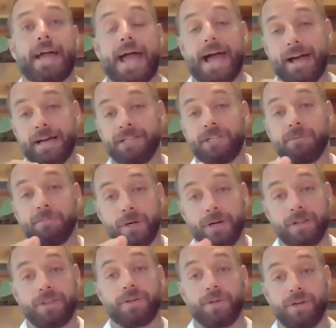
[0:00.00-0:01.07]
as you
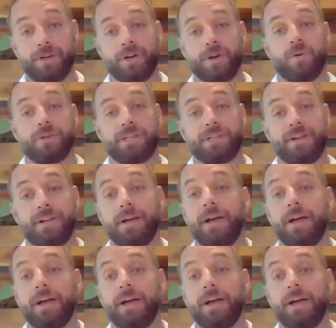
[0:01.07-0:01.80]
breathe through your nose,